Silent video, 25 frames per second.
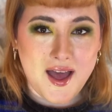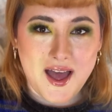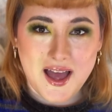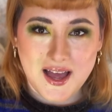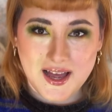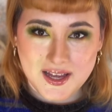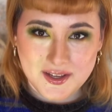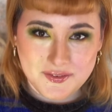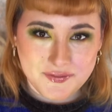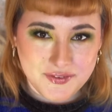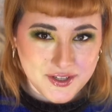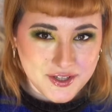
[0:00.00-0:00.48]

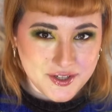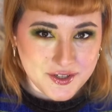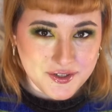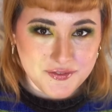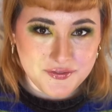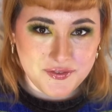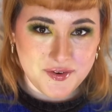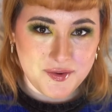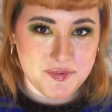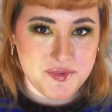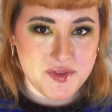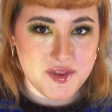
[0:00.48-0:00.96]
I figured
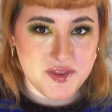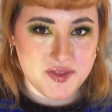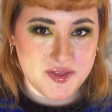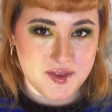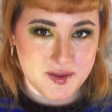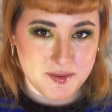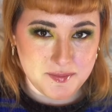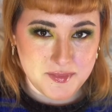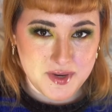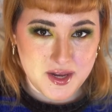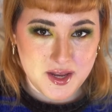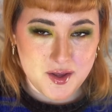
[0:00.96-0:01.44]
from the
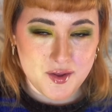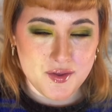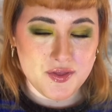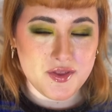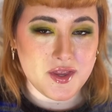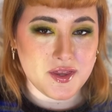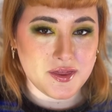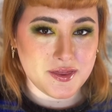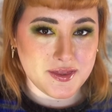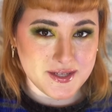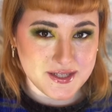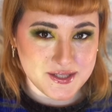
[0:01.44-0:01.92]
thumbnail
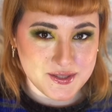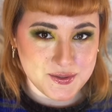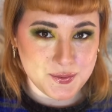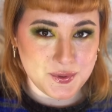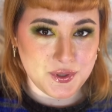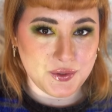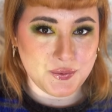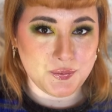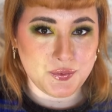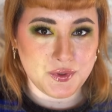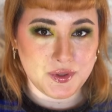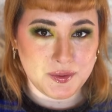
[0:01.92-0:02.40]
that this
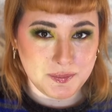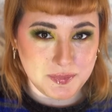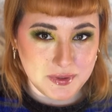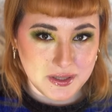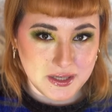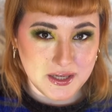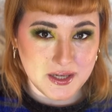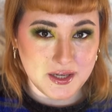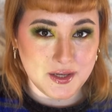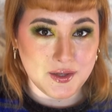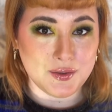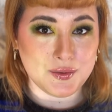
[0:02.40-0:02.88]
one would
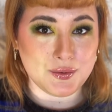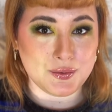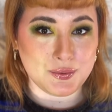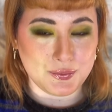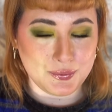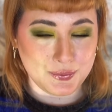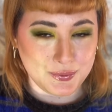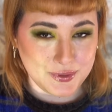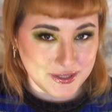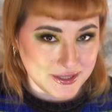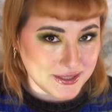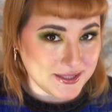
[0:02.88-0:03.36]
be
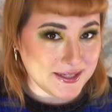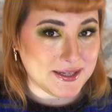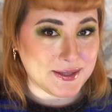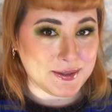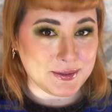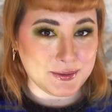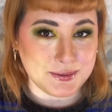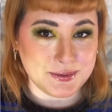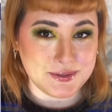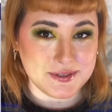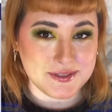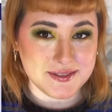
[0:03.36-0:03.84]
really
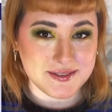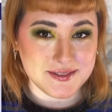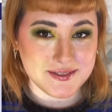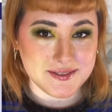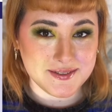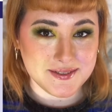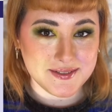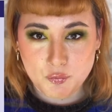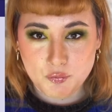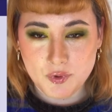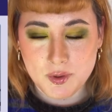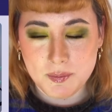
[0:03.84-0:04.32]
cool.
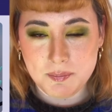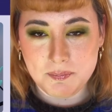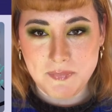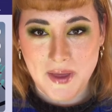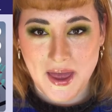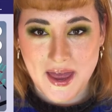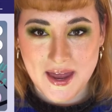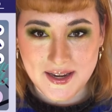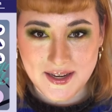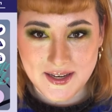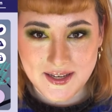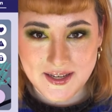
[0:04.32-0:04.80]

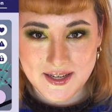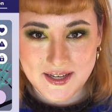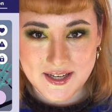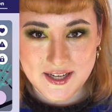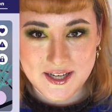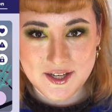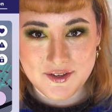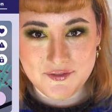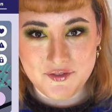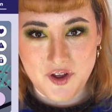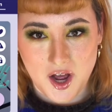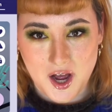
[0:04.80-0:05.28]

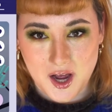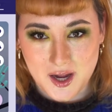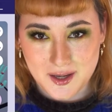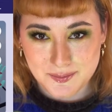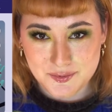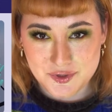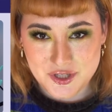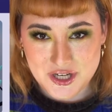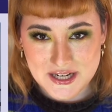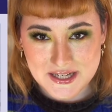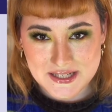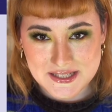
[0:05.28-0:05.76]
Repetitive
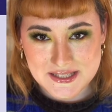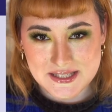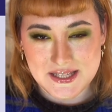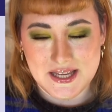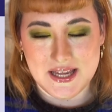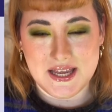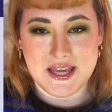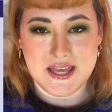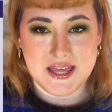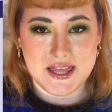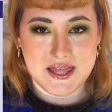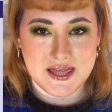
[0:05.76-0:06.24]
objects
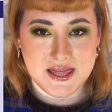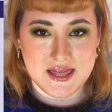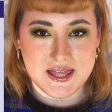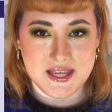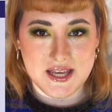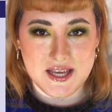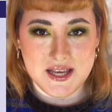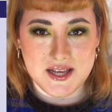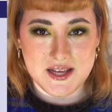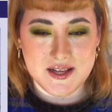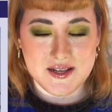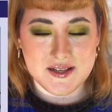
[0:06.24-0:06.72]
like
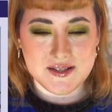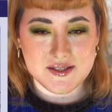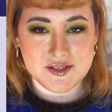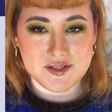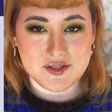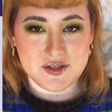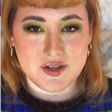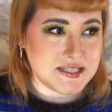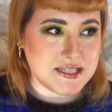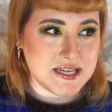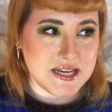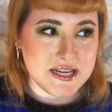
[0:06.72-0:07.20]
these
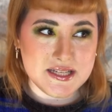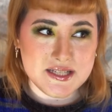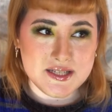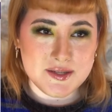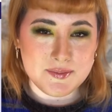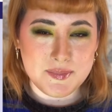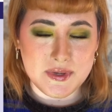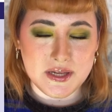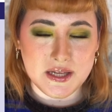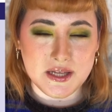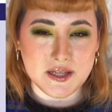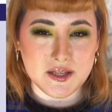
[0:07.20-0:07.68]
tend to
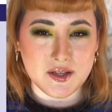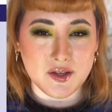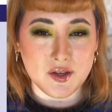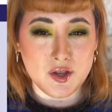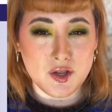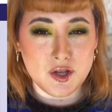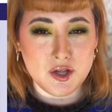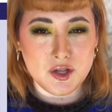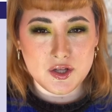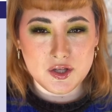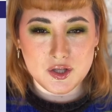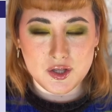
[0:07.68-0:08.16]
be
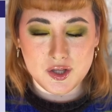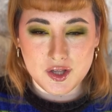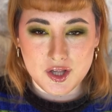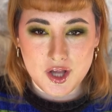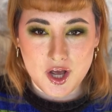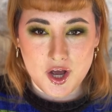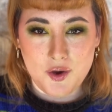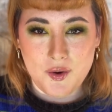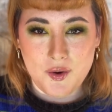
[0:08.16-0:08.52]
low